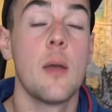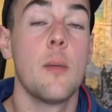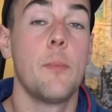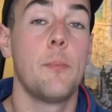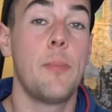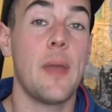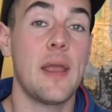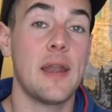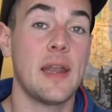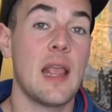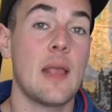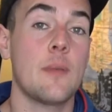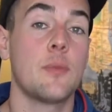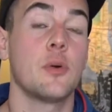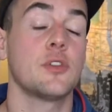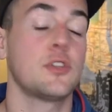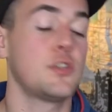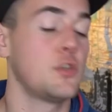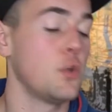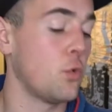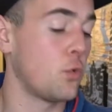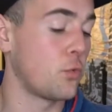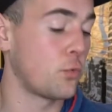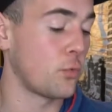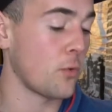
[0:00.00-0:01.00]
been able
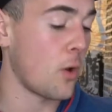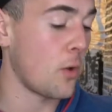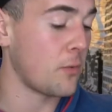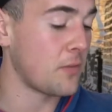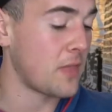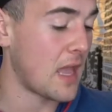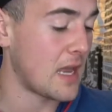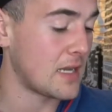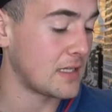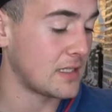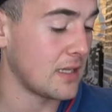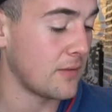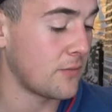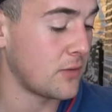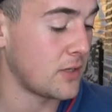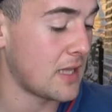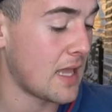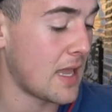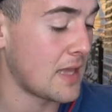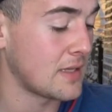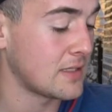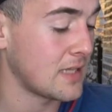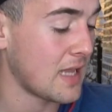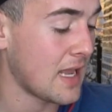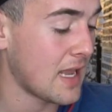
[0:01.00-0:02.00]
to grow that
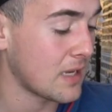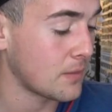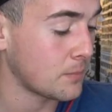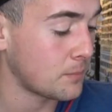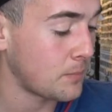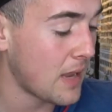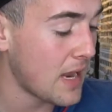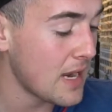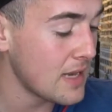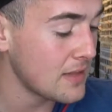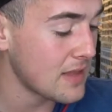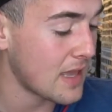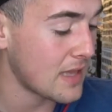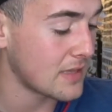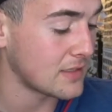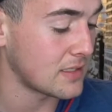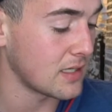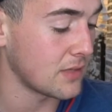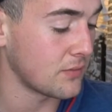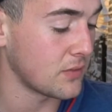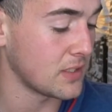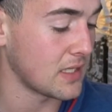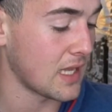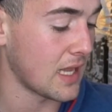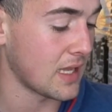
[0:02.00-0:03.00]
dividend and pay that
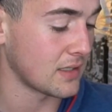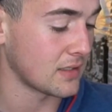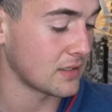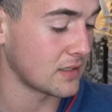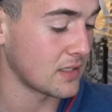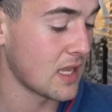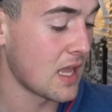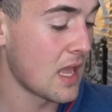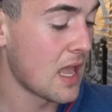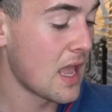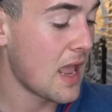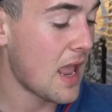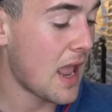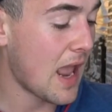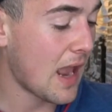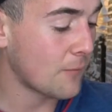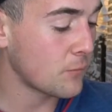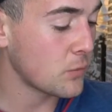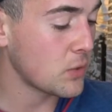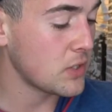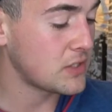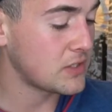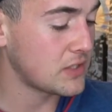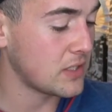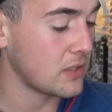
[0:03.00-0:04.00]
dividend
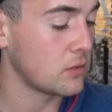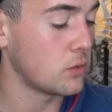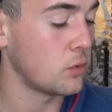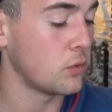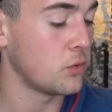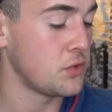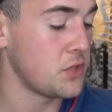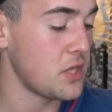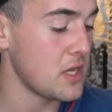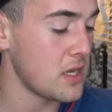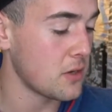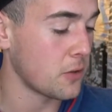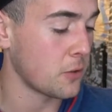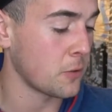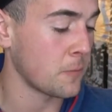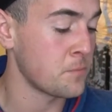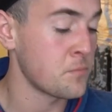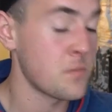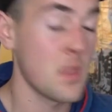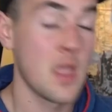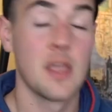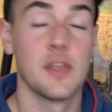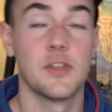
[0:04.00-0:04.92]
every single year.